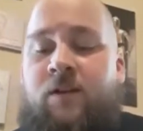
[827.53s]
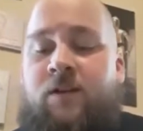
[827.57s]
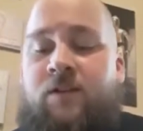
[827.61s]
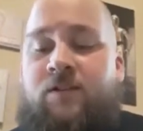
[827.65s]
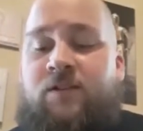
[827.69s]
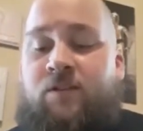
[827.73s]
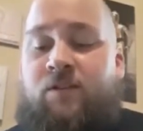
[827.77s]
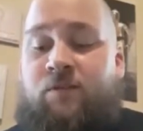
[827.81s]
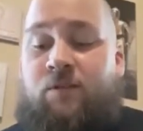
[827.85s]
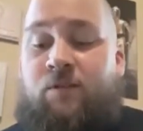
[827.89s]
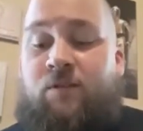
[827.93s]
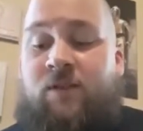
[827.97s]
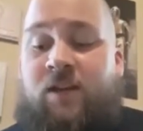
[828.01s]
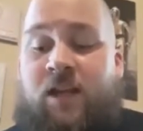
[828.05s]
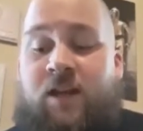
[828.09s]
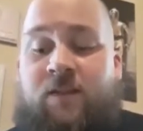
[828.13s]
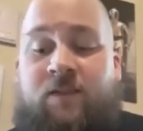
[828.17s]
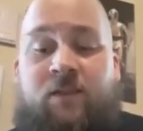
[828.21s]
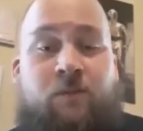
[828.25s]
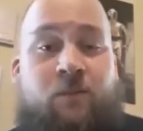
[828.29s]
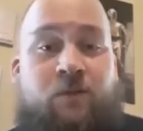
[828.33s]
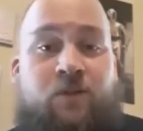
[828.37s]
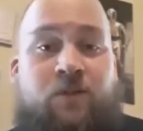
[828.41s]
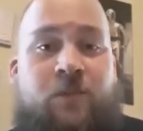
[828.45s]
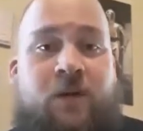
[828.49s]
So you can
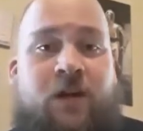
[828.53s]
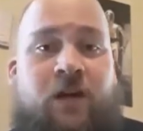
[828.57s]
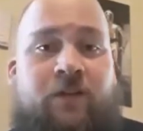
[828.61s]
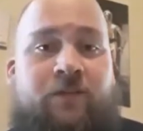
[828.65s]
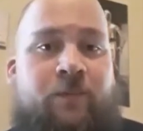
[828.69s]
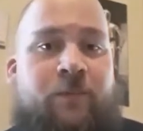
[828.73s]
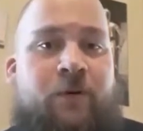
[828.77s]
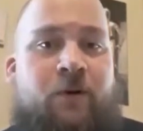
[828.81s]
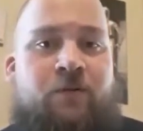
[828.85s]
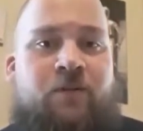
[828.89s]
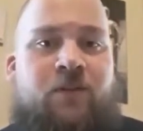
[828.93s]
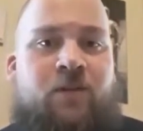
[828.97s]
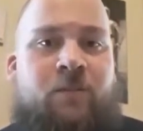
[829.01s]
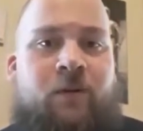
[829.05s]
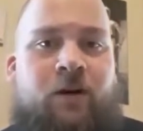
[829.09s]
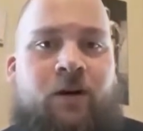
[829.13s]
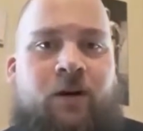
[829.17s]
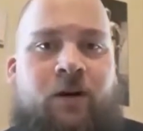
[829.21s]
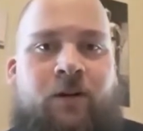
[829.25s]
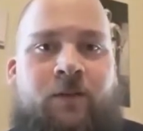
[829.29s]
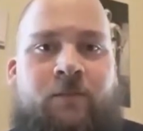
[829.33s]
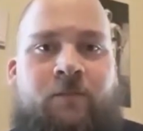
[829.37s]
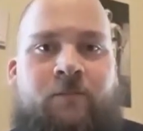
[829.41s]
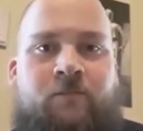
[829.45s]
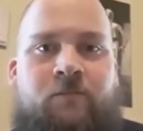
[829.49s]
have the most powerful
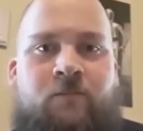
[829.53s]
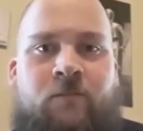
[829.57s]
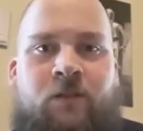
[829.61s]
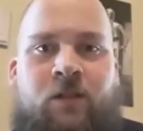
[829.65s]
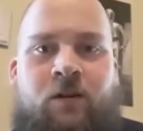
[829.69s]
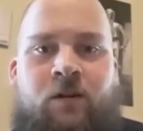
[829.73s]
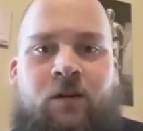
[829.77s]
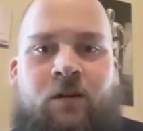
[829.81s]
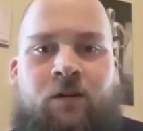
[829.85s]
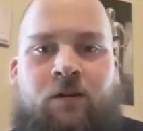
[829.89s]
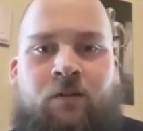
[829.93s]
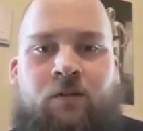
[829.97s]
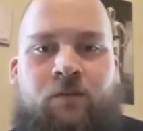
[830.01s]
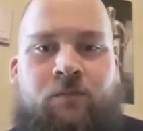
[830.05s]
Pokemon, you'd